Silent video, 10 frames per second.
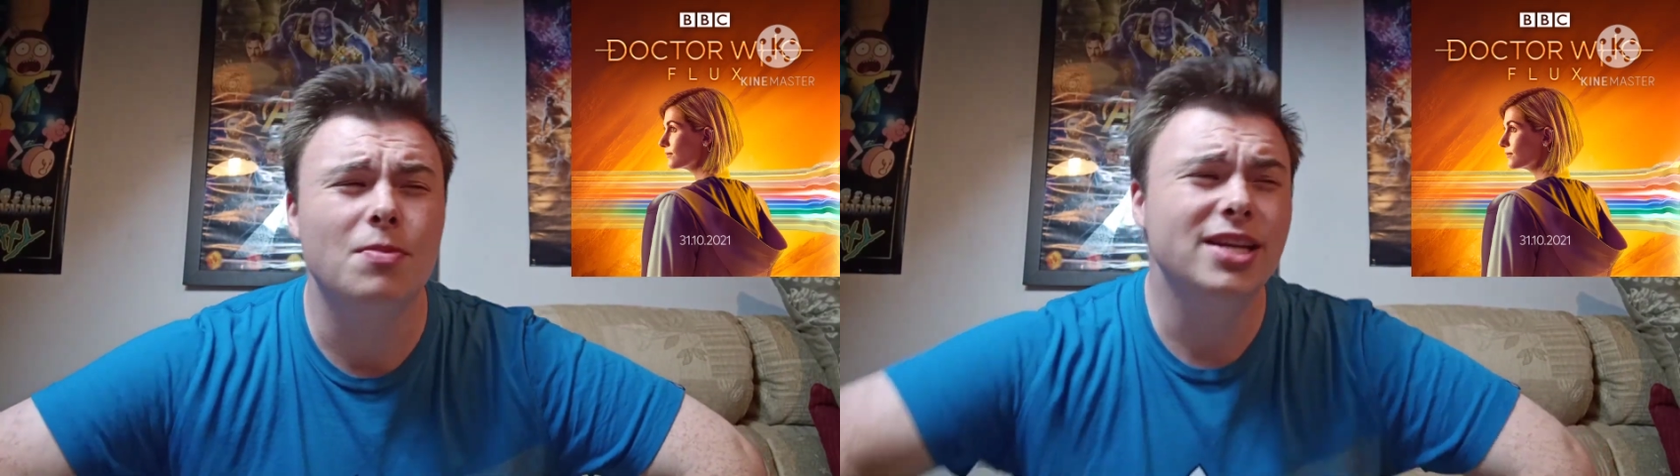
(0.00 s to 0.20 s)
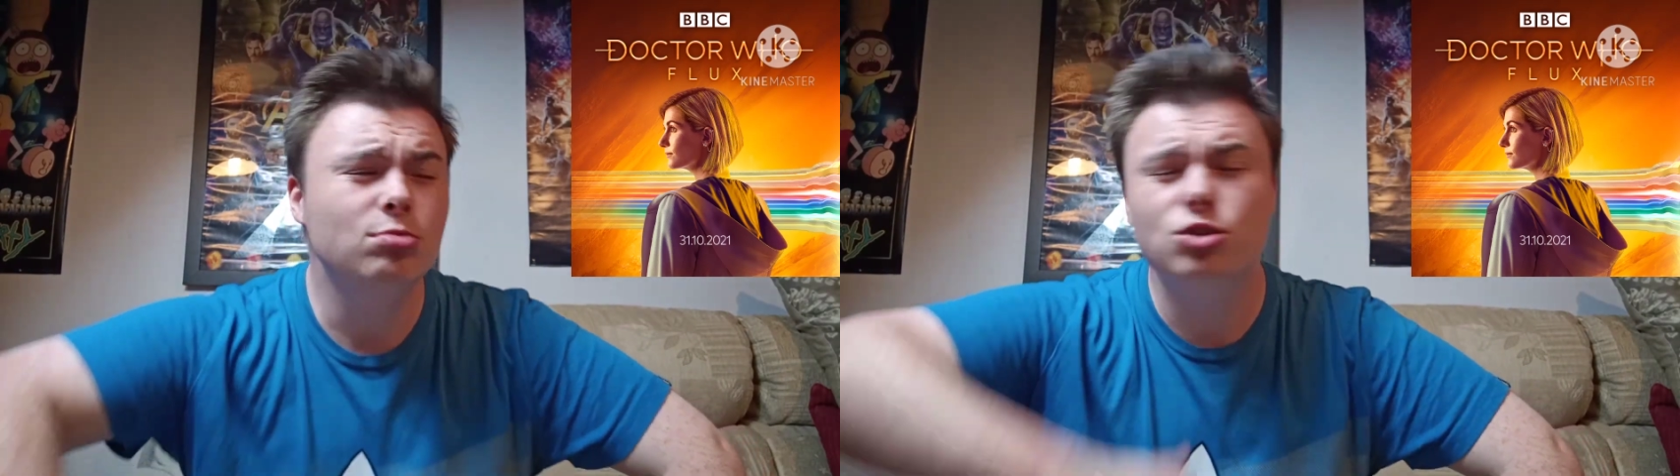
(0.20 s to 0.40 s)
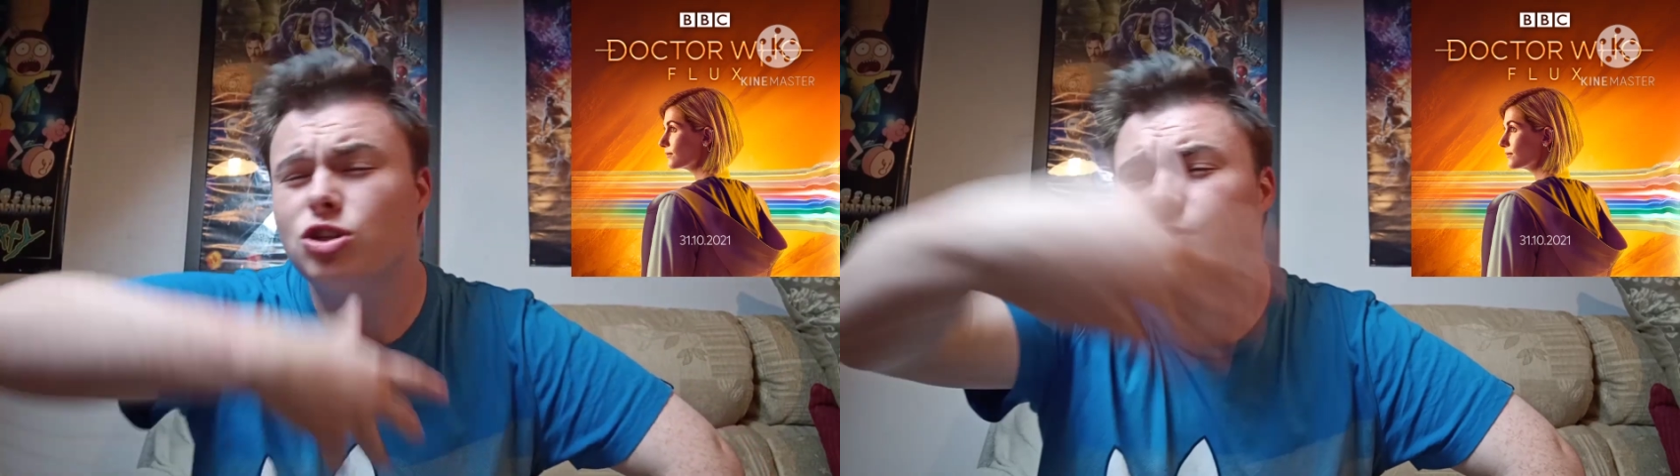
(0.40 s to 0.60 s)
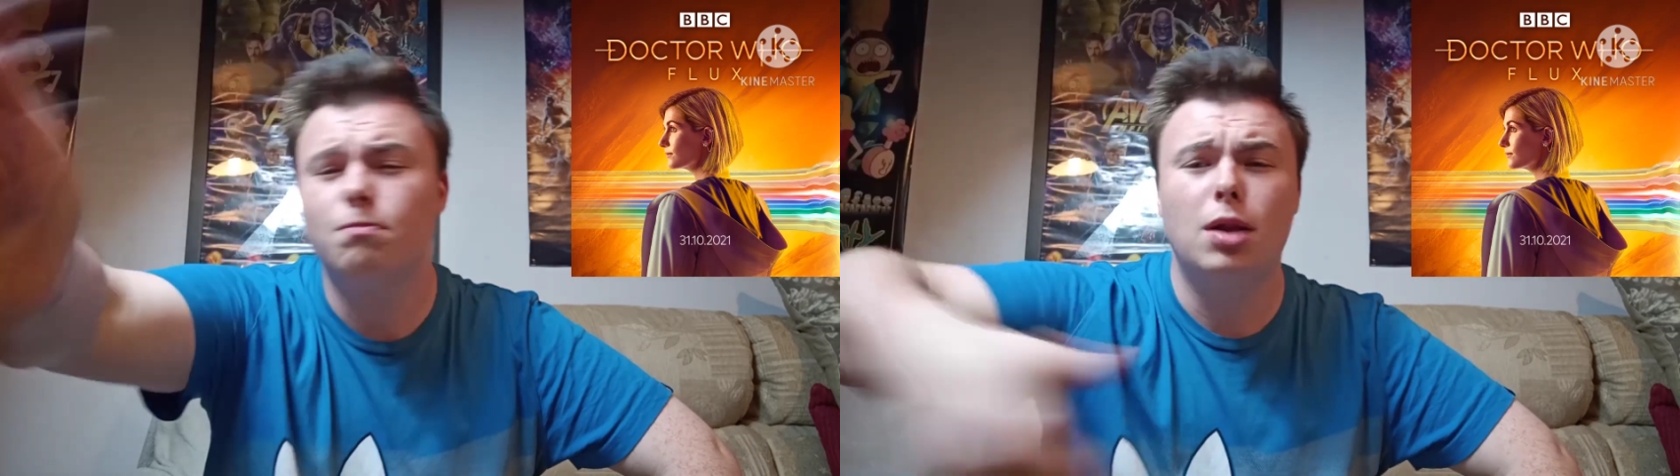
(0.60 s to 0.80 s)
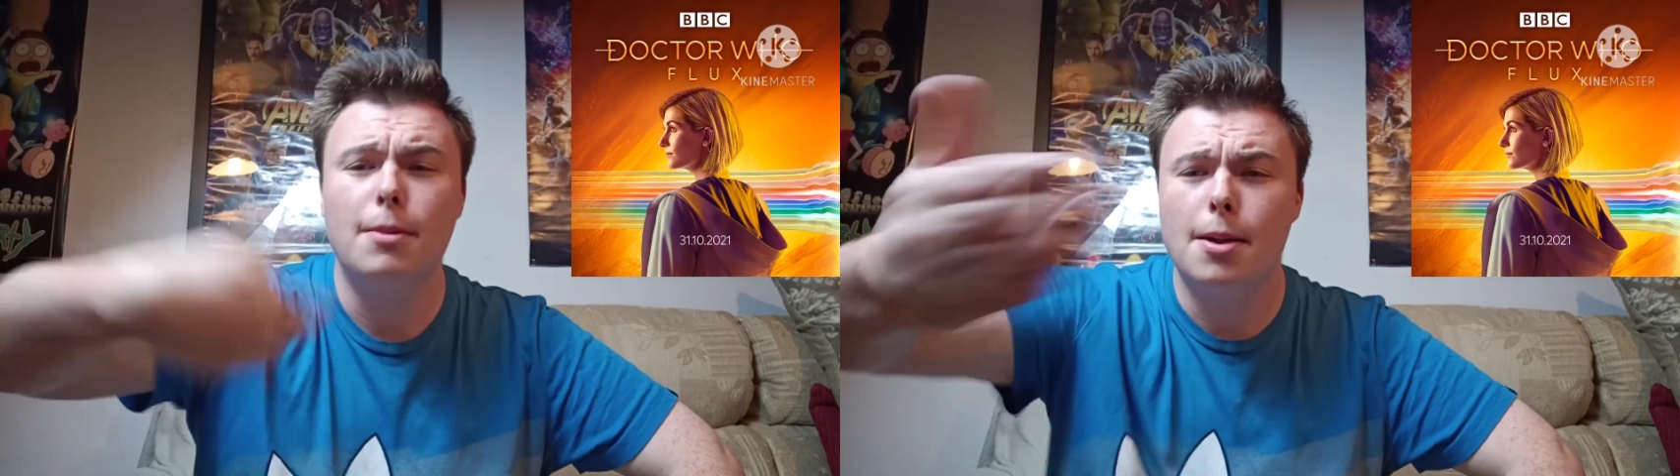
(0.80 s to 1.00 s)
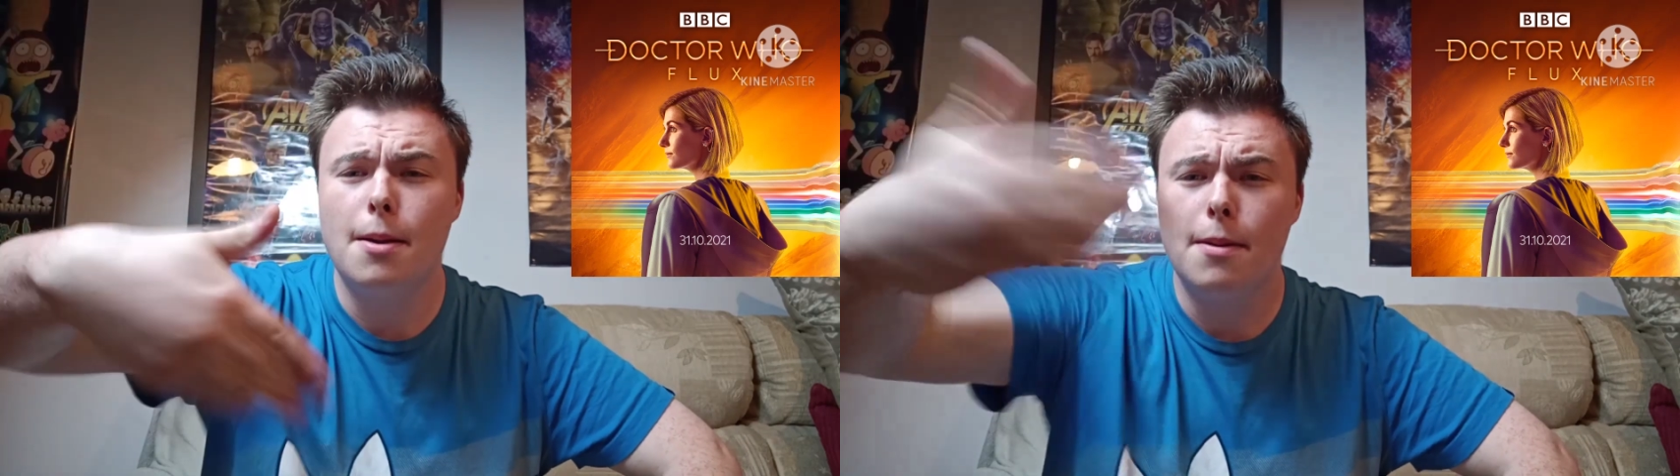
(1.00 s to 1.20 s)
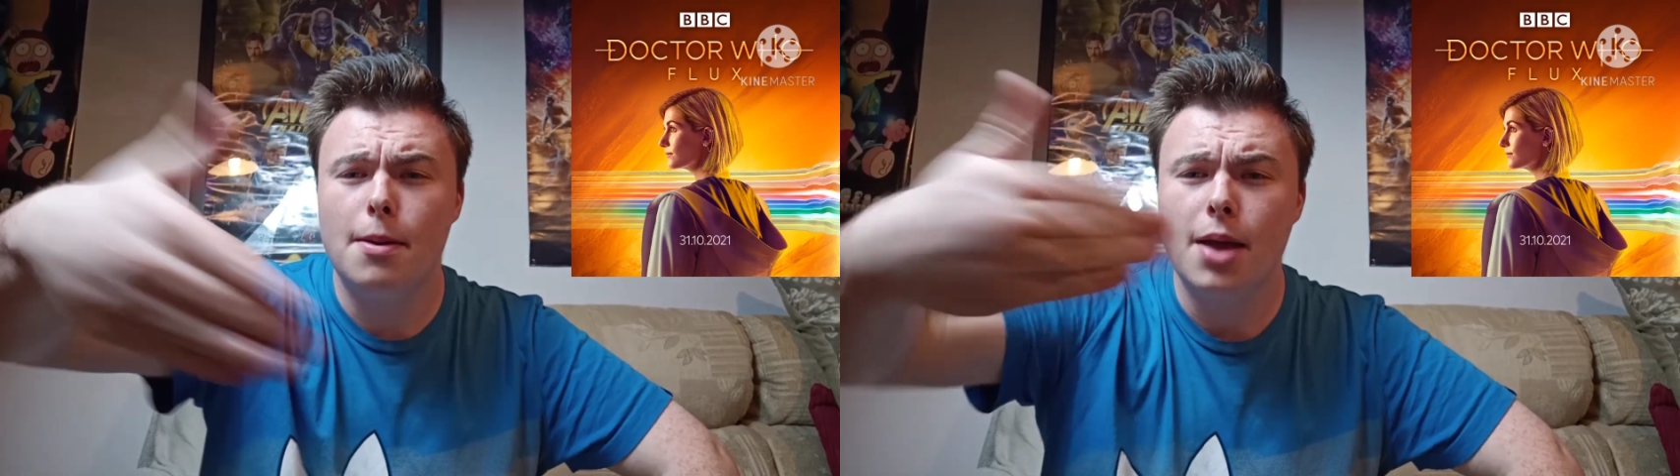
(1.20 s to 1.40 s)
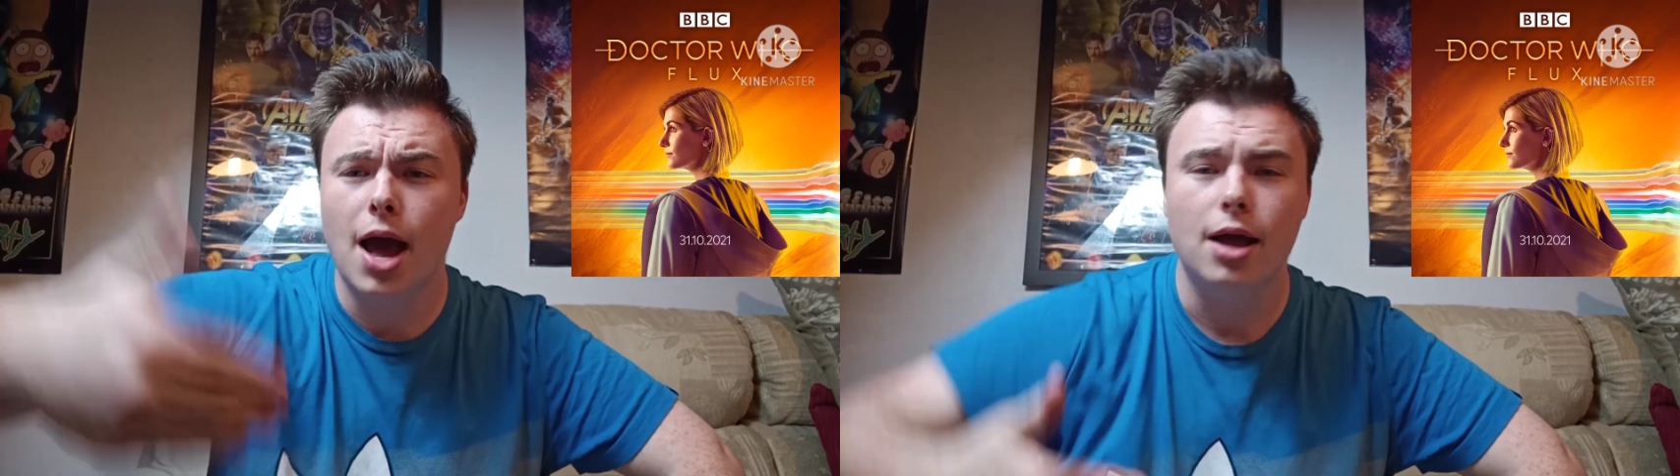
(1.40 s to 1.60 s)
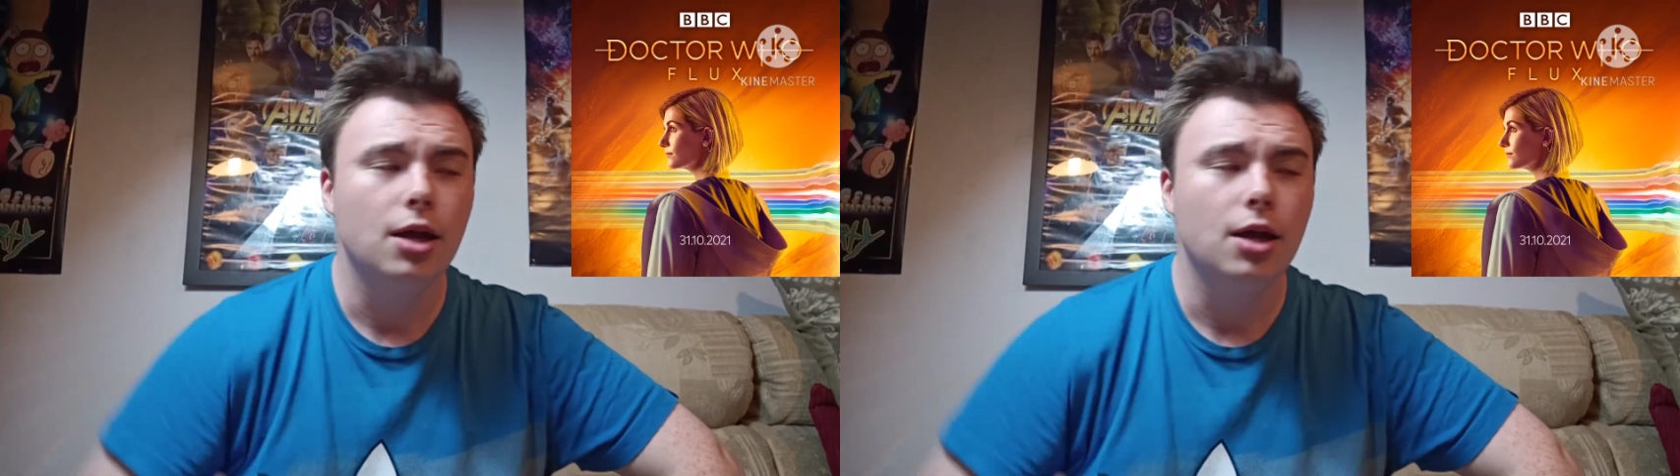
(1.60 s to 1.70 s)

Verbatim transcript: This was just blah, blah, blah, blah, blah,